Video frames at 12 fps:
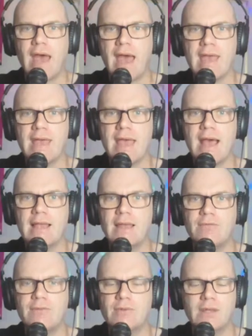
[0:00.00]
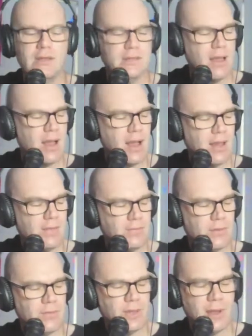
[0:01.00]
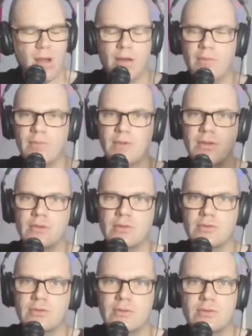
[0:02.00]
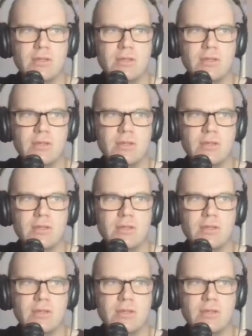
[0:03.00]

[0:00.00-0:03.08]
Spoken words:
Hey Yeah, I Love to Read, because I love to read. I hope you do too.